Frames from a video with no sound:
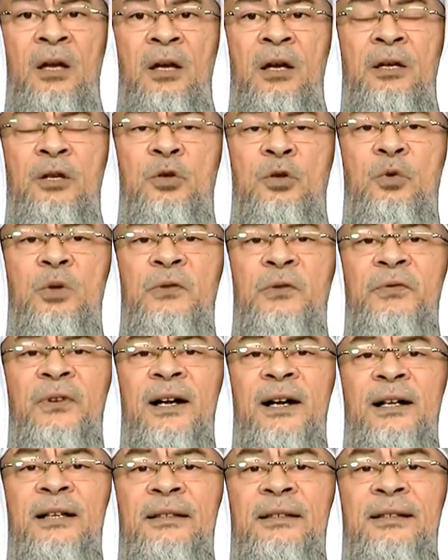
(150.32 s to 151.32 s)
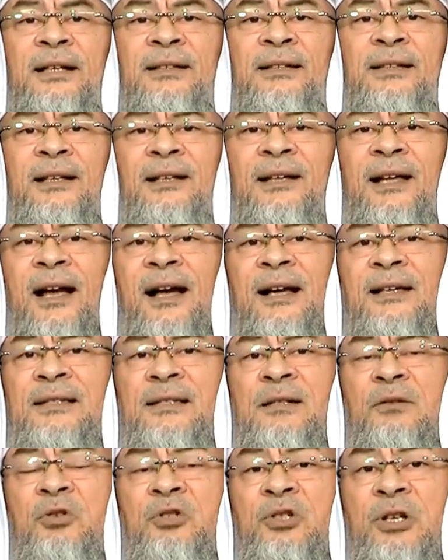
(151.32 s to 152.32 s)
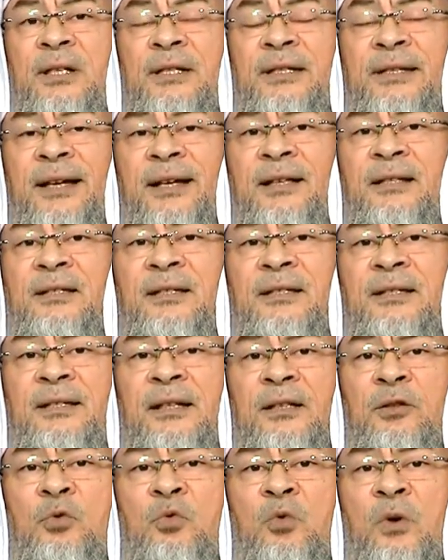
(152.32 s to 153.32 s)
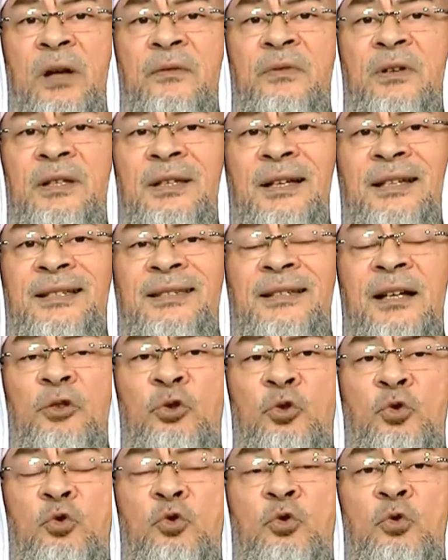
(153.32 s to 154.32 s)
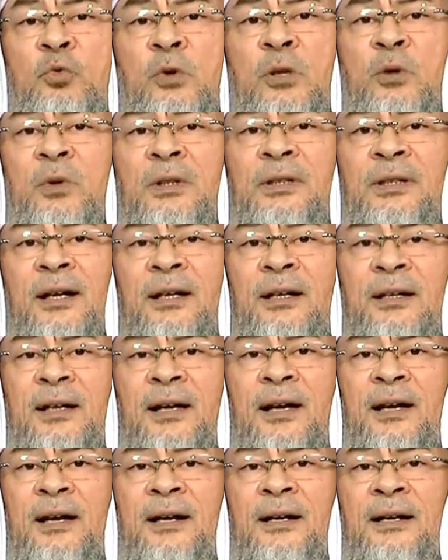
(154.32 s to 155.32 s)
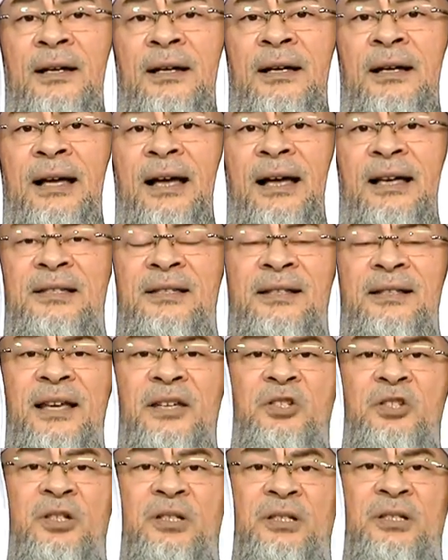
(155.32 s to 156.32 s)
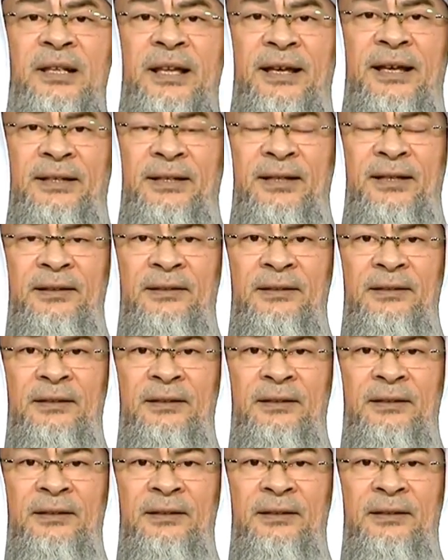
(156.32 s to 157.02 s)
you will find that Allah Azza wa Jal tells us that whoever does not rule with what Allah has legislated